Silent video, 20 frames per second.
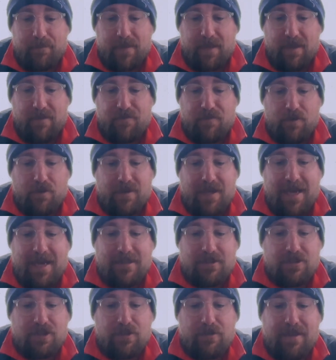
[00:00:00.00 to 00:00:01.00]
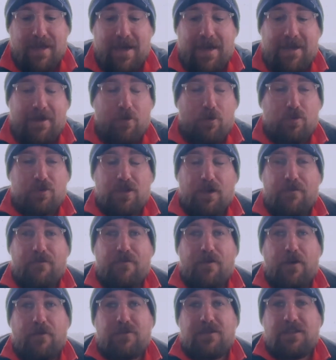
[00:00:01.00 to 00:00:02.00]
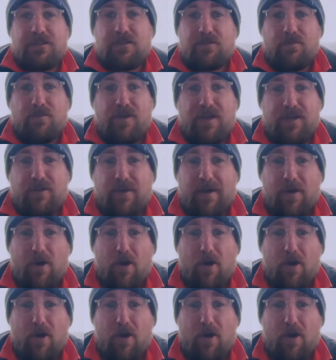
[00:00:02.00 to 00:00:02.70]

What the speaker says: if you can do that, it also throws in some really great